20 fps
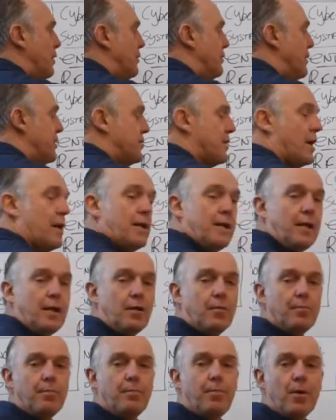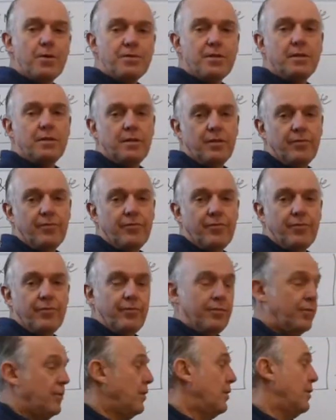Designing positive
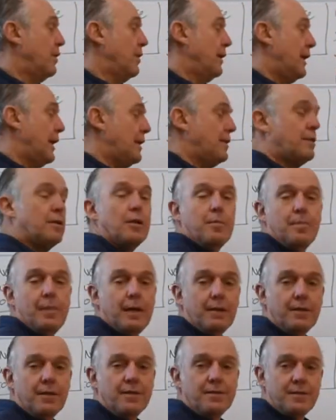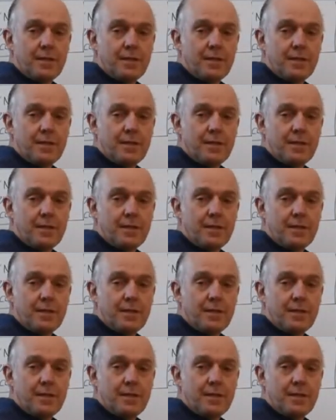interdependent